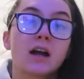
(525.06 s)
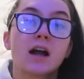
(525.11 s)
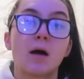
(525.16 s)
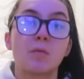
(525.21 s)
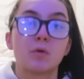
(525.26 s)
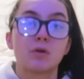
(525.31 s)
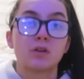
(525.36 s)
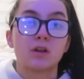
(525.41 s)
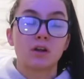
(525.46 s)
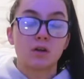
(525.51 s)
a
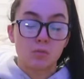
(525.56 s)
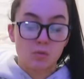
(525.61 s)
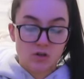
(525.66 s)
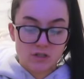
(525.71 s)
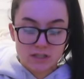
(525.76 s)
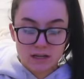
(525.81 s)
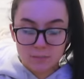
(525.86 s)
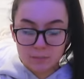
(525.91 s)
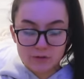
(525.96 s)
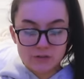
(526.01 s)
couple little more
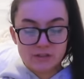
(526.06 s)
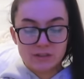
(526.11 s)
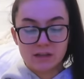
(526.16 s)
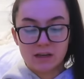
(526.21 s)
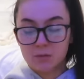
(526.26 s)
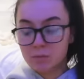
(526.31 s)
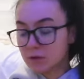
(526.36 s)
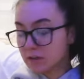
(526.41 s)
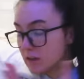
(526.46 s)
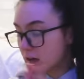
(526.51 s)
samples in
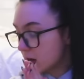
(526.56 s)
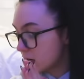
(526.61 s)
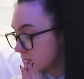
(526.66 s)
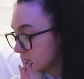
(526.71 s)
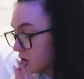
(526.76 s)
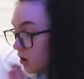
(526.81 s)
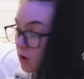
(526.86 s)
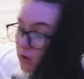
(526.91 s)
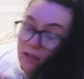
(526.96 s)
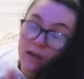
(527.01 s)
there, but that is
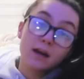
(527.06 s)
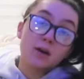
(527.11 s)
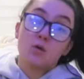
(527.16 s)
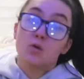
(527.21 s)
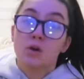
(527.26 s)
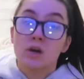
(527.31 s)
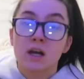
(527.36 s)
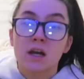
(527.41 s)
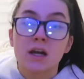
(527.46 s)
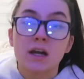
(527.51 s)
all that I
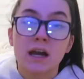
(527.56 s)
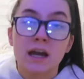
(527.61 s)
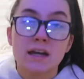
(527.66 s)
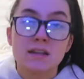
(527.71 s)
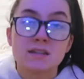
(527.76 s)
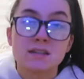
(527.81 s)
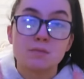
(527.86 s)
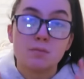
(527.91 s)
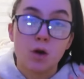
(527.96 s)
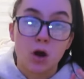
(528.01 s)
ordered.
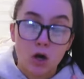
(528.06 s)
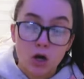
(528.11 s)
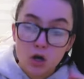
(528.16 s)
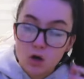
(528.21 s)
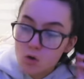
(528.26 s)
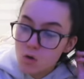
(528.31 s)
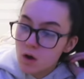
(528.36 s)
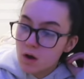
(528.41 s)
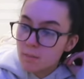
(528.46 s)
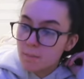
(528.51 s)
And
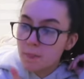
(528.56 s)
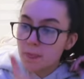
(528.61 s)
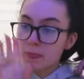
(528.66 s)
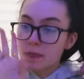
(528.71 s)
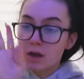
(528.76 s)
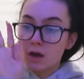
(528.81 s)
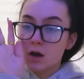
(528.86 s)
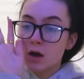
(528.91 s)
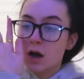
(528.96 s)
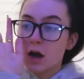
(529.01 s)
tomorrow,
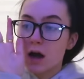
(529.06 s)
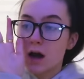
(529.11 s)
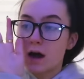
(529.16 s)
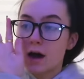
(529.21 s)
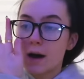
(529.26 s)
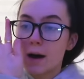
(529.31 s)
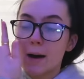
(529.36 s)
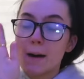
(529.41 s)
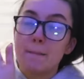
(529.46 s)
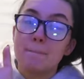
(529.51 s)

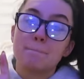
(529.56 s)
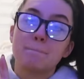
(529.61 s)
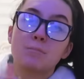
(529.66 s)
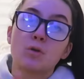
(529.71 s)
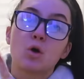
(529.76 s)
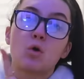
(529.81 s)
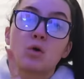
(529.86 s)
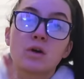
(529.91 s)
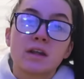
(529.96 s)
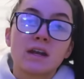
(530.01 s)

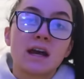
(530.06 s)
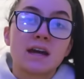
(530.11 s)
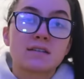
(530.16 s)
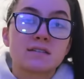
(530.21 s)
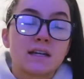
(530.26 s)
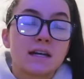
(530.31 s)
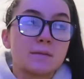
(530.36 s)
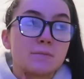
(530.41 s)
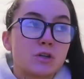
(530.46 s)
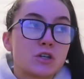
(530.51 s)
or the
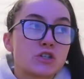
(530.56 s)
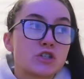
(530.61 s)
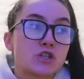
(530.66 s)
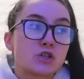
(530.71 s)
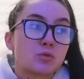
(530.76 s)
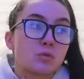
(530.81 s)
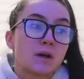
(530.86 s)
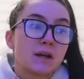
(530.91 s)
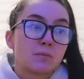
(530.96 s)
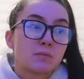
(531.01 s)
next day, I'm not
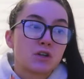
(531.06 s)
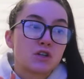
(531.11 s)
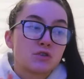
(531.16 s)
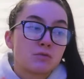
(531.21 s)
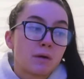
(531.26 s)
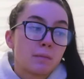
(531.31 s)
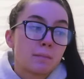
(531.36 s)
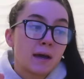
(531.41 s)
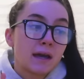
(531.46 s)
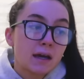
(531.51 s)
sure when I'm gonna do
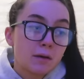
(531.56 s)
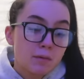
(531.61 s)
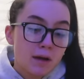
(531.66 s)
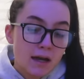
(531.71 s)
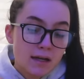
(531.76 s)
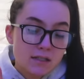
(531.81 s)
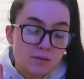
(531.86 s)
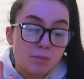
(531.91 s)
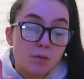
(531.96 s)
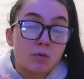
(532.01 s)
my makeup
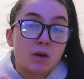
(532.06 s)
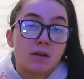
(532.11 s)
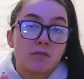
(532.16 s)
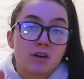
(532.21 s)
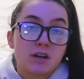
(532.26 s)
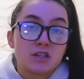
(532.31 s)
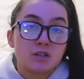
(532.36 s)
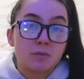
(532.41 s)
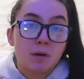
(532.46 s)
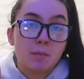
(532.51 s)
next, but whenever
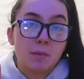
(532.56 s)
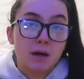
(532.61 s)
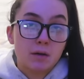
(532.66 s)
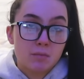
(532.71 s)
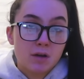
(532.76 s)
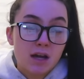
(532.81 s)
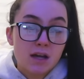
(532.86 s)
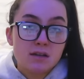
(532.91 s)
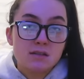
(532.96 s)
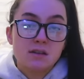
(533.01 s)
I do my makeup
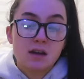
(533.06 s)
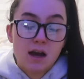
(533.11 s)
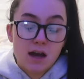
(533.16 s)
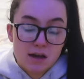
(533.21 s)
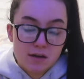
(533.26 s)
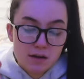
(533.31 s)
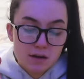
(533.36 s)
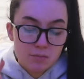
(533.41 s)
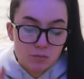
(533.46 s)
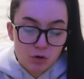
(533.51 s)
next,
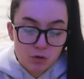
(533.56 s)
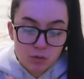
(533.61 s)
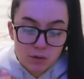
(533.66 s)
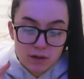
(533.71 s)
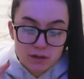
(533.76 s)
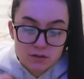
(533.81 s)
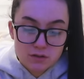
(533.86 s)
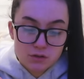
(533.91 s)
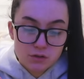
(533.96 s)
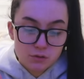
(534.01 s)
I am
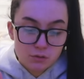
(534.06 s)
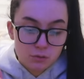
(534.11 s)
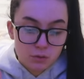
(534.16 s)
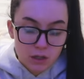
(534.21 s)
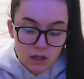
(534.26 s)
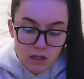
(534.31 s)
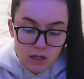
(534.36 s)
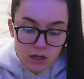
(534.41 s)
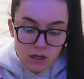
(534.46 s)
going to